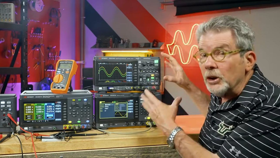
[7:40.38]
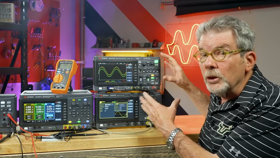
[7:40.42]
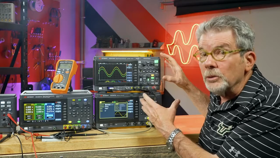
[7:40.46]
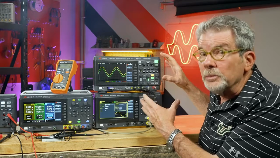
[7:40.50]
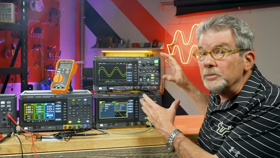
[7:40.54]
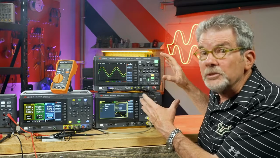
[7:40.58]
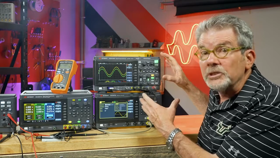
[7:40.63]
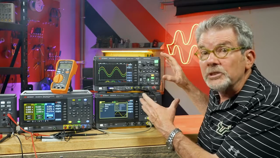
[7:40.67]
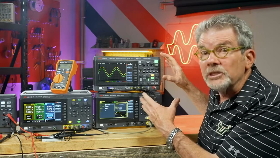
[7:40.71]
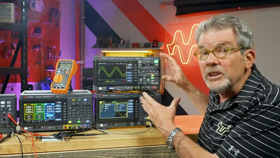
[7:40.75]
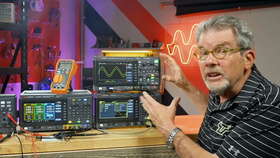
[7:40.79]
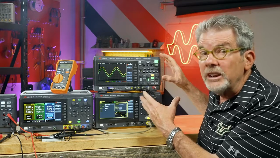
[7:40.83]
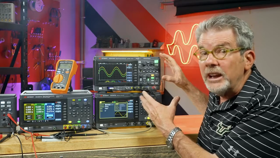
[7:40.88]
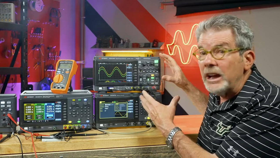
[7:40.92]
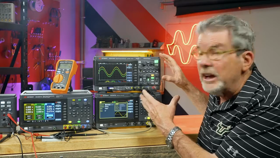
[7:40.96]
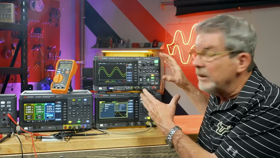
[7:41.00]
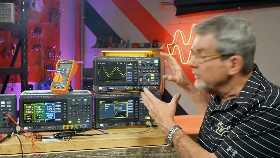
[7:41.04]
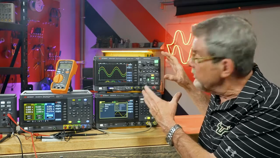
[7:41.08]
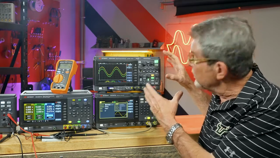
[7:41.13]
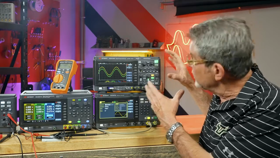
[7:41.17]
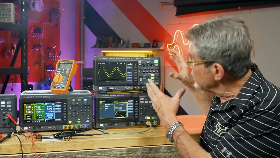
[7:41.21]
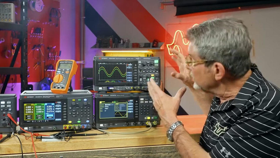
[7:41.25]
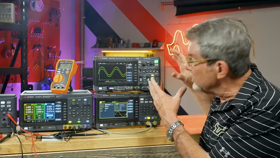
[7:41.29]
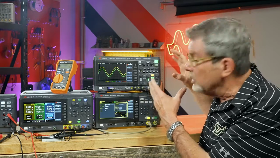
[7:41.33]
scopes can
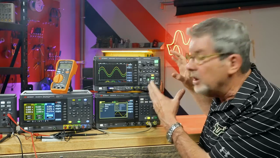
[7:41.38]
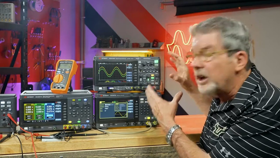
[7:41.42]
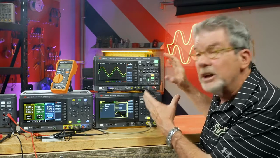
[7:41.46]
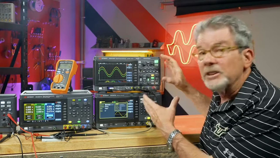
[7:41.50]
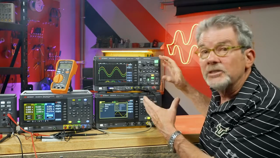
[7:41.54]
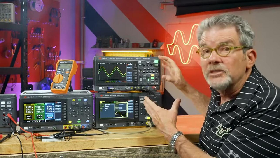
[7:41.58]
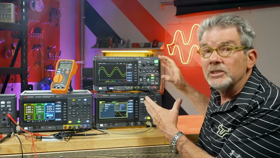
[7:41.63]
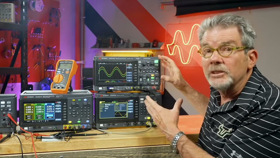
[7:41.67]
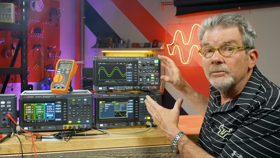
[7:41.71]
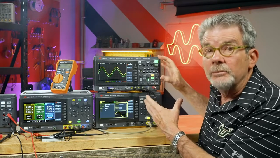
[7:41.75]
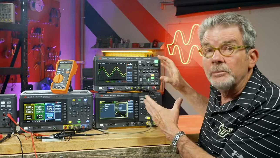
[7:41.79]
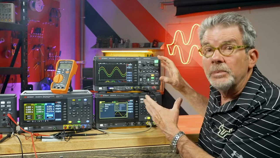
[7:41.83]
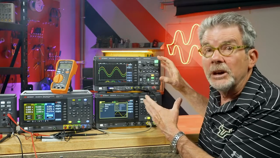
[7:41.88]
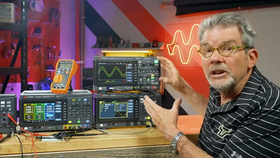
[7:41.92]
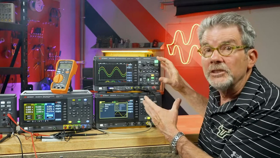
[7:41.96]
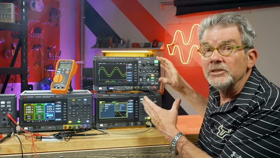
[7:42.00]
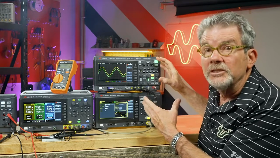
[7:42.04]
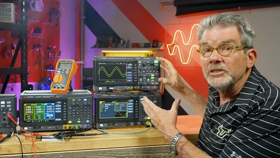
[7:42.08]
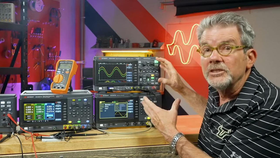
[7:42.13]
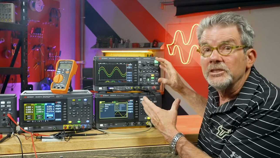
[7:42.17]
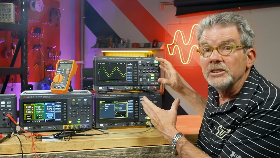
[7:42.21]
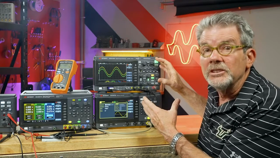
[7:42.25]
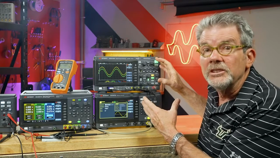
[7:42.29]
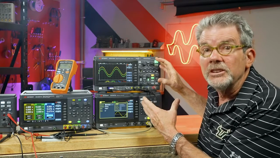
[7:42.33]
have lots of
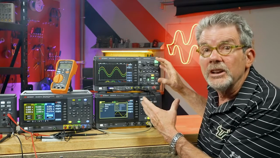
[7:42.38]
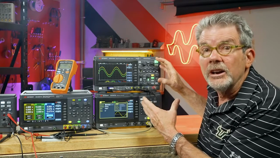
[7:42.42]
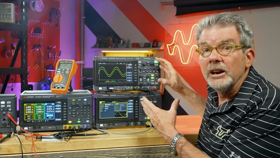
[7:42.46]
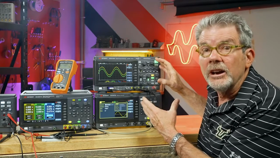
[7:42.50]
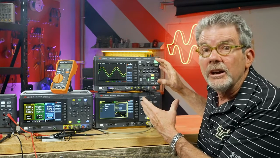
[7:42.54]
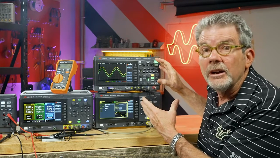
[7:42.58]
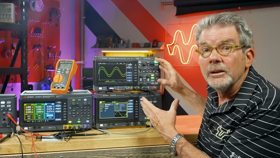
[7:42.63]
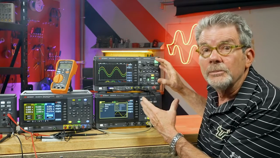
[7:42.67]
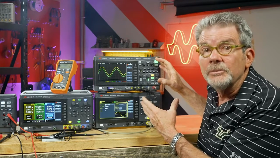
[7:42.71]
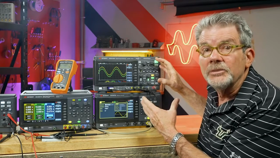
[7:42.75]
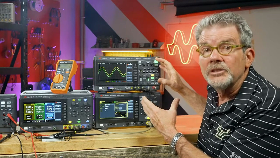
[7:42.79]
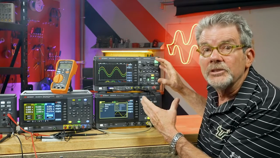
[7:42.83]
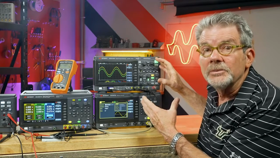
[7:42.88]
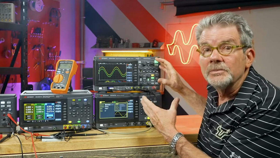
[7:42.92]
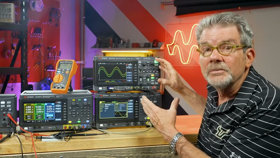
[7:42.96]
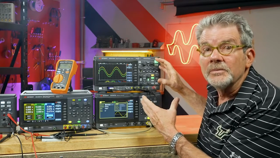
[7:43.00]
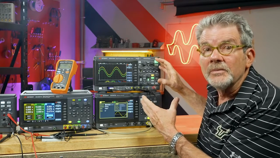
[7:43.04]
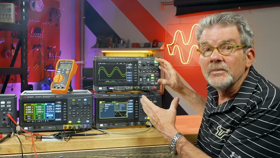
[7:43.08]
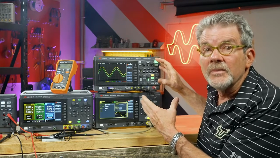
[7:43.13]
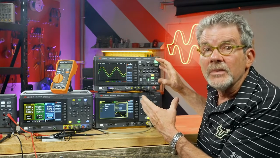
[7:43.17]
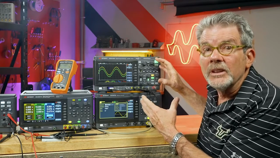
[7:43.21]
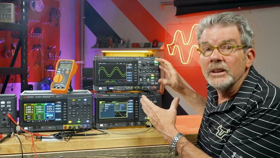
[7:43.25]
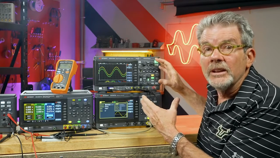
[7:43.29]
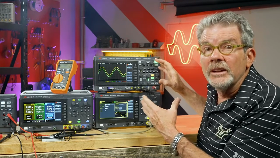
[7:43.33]
buttons and knobs,
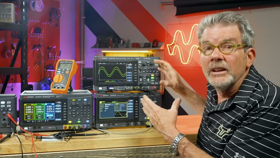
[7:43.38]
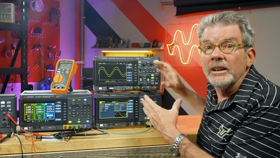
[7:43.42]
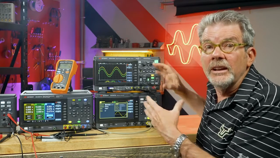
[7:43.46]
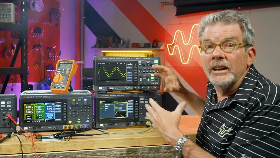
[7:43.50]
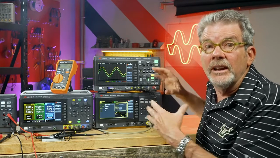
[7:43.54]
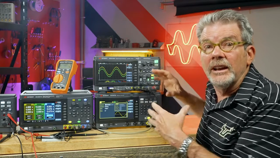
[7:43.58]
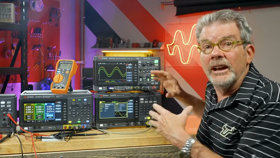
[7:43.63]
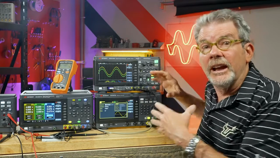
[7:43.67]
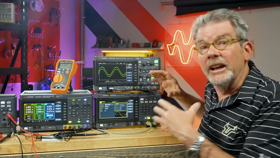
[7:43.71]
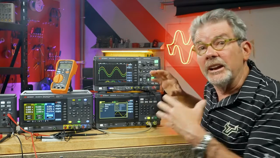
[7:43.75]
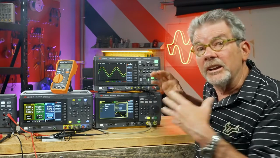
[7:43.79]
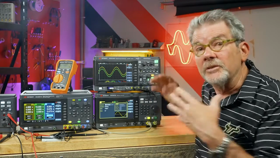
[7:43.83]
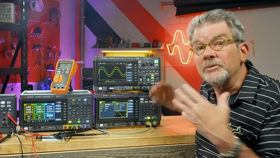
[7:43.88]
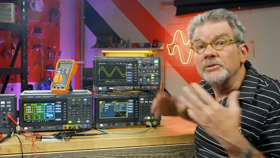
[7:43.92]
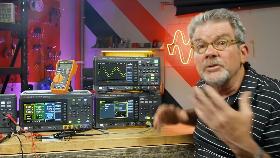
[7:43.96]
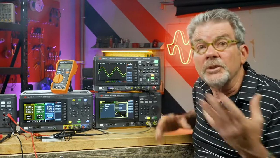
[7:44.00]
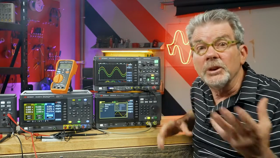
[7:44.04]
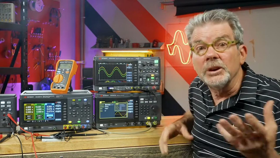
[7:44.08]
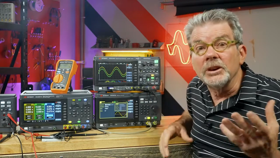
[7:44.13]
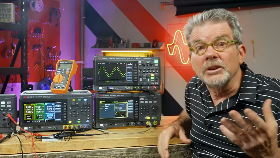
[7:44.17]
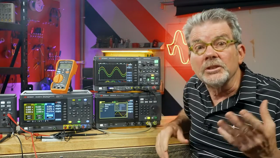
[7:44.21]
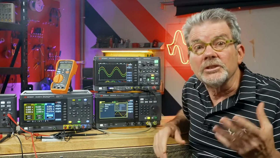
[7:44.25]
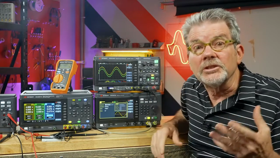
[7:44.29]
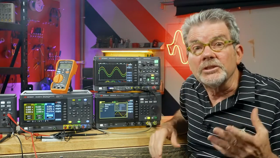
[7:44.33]
and at
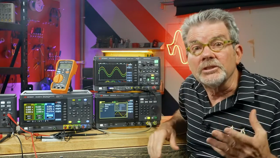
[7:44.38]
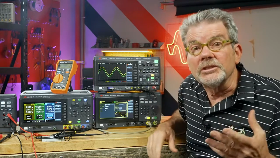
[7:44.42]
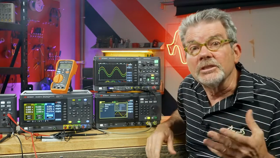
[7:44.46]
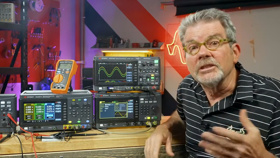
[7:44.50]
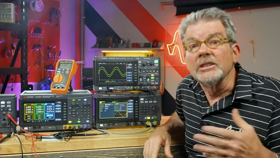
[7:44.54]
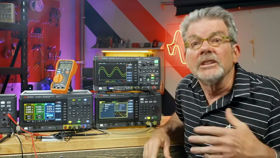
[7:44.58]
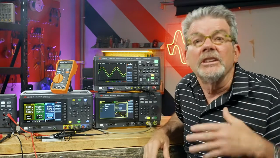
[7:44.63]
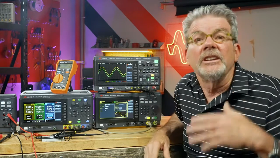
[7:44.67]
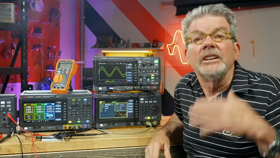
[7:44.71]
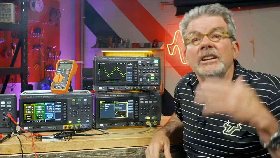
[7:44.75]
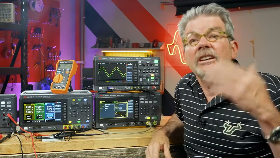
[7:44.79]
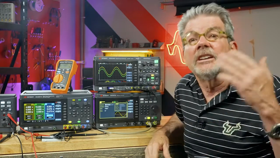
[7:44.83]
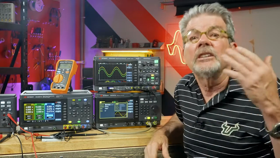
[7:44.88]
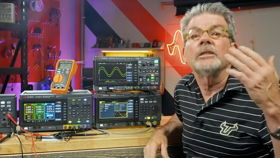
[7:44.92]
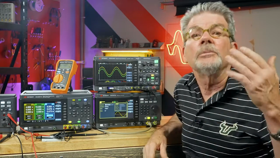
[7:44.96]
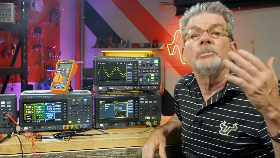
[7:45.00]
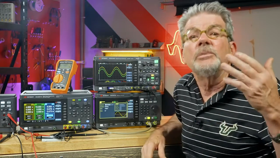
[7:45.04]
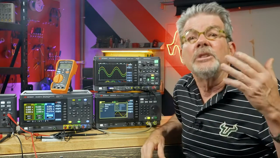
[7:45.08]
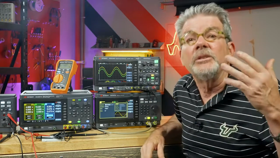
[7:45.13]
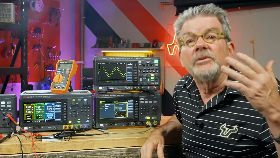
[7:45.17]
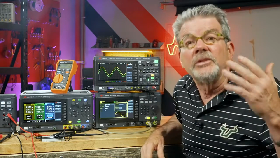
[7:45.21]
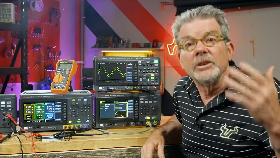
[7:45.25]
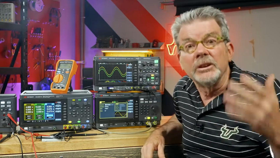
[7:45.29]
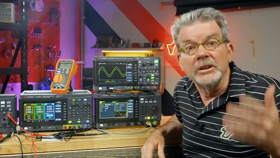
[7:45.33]
first it
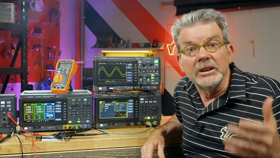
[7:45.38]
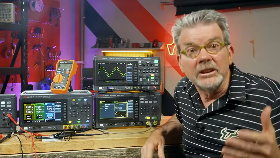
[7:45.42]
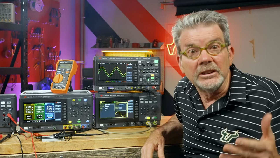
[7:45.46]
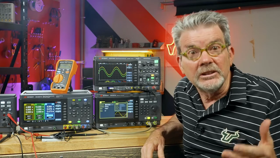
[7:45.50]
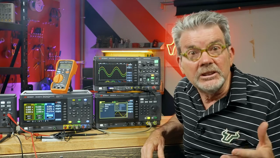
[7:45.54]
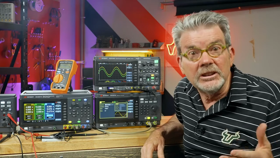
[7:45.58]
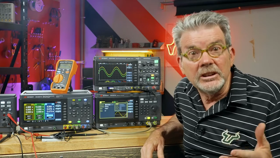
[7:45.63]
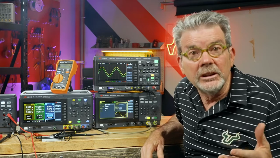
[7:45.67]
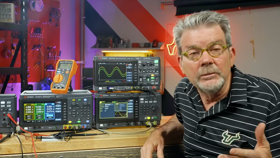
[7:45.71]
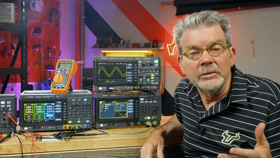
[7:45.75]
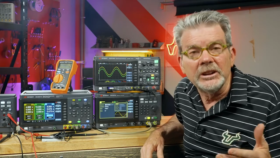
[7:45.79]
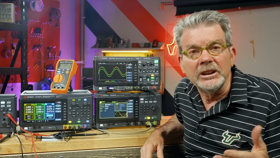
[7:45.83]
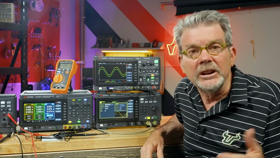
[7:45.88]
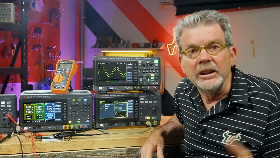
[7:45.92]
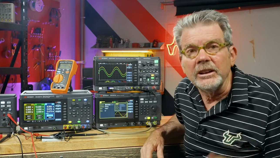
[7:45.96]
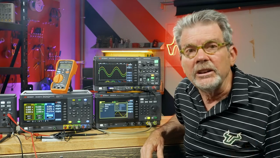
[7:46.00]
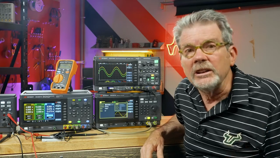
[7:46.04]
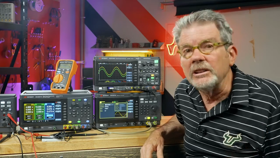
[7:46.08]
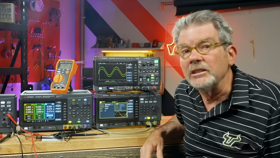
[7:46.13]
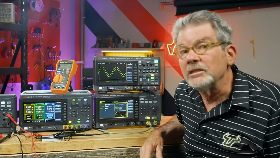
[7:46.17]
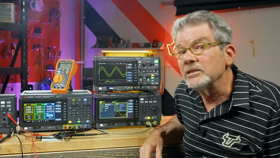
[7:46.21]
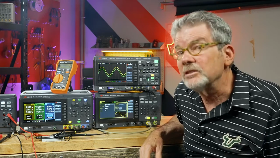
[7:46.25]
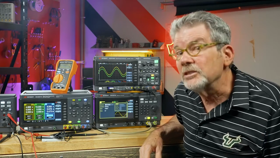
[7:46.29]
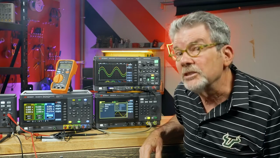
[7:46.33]
can be very
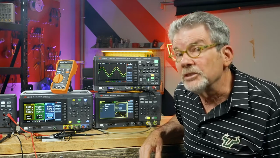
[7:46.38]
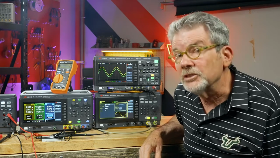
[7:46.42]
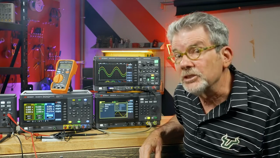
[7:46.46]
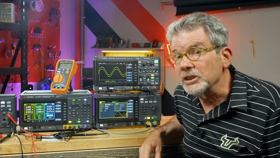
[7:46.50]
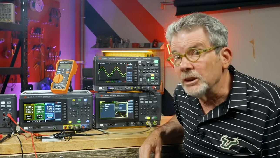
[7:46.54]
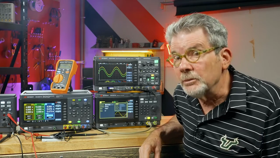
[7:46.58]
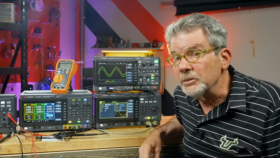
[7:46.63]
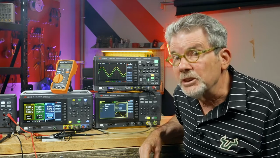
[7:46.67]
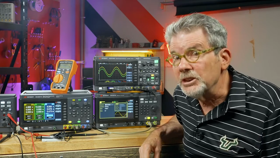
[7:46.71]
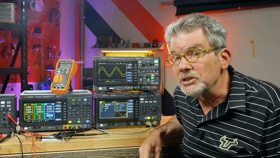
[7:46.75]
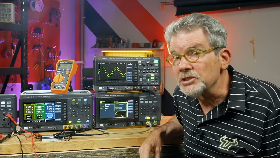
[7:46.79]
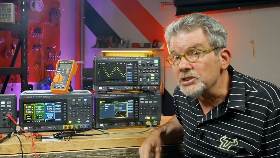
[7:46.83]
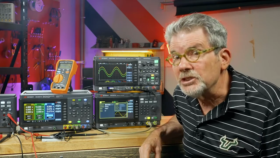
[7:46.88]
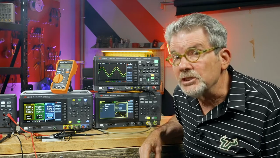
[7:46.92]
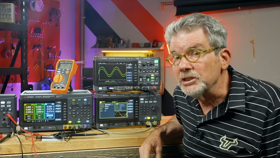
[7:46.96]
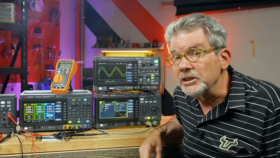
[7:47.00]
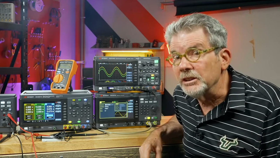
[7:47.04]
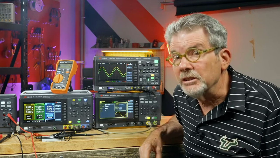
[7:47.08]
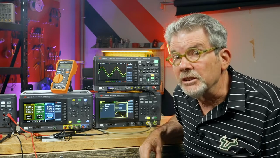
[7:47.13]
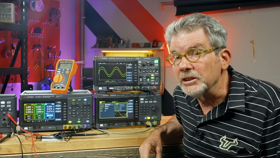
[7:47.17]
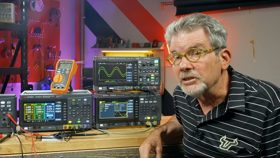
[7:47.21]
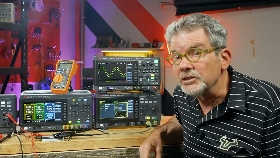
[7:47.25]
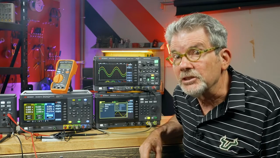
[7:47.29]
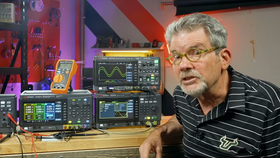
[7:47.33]
intimidating to some
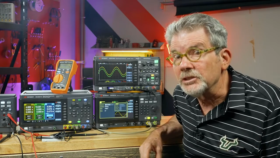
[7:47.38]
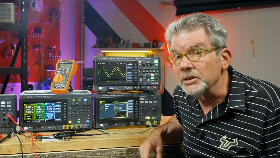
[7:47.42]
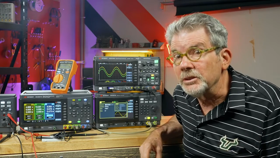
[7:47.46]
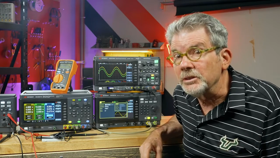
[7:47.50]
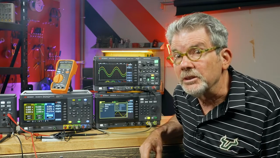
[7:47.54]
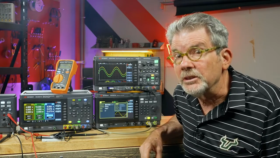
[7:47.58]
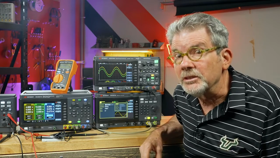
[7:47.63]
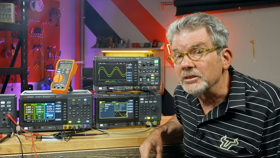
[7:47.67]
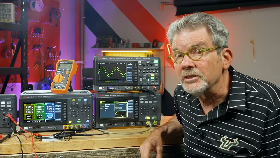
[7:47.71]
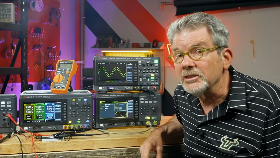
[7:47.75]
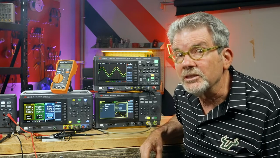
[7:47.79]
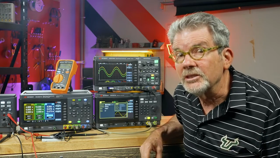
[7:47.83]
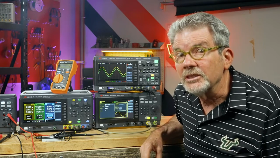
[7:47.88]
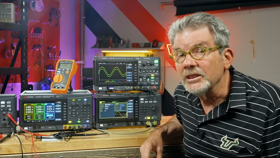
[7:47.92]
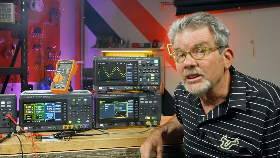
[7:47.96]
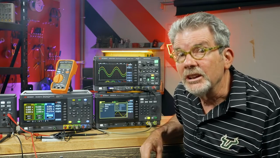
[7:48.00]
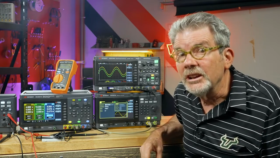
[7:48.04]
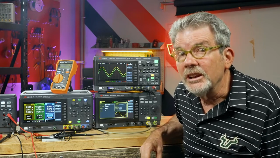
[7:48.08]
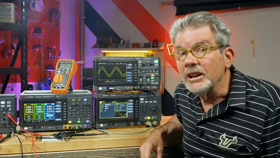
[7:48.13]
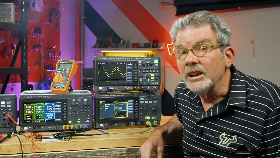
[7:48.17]
engineering students.